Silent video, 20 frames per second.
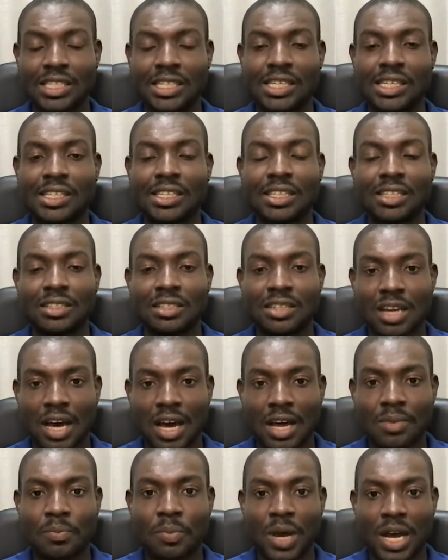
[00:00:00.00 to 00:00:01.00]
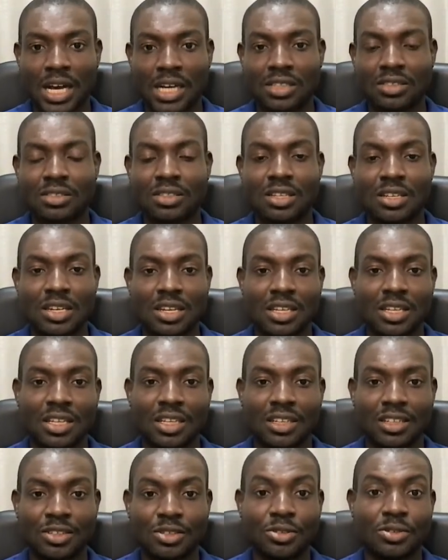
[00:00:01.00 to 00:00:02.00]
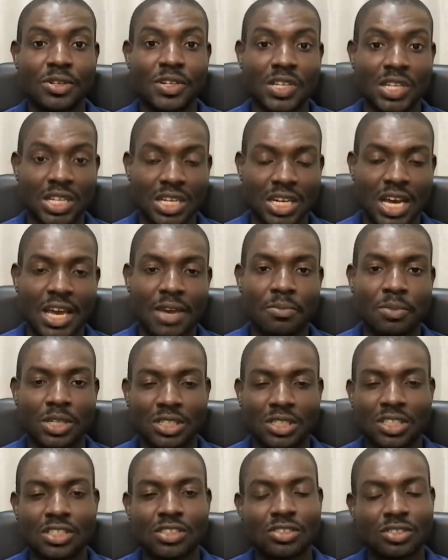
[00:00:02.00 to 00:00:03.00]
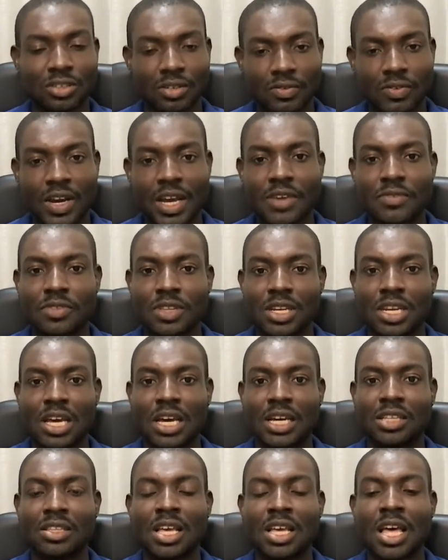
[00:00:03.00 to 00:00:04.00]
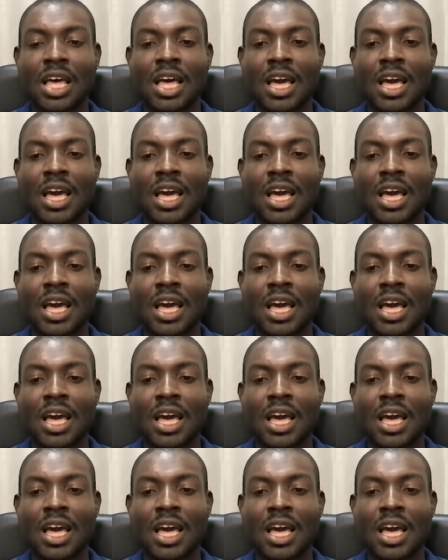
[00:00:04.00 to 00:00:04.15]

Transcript: he did not pass during the night, but he survived the night,